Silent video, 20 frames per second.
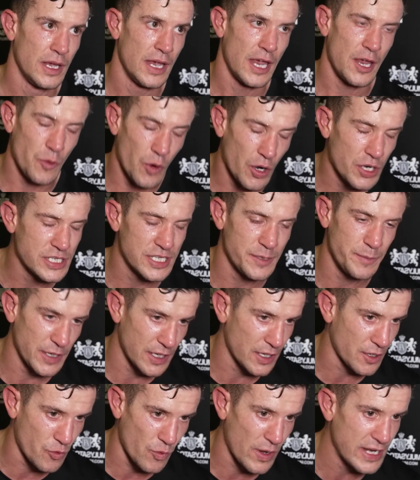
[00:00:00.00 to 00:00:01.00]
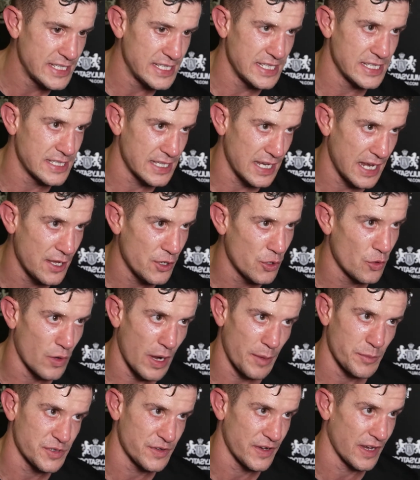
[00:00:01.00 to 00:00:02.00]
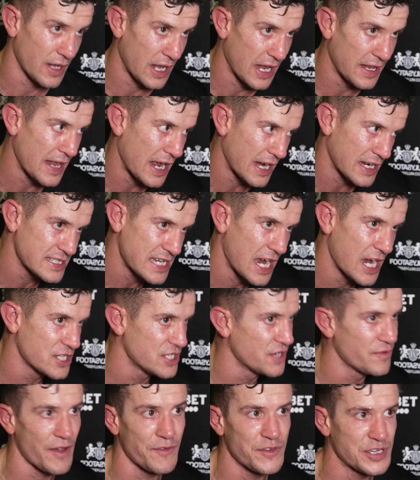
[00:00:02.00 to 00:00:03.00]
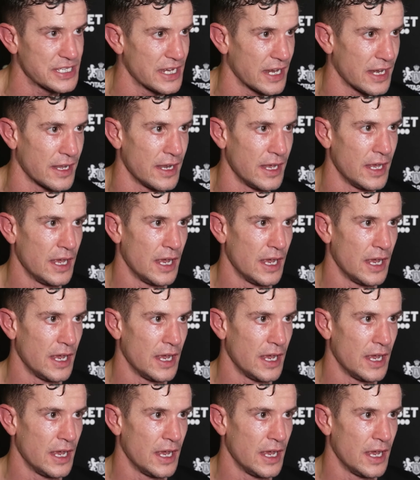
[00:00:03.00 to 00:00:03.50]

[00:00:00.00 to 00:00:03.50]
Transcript: It honestly be the greatest indoor atmosphere like that size you've ever seen.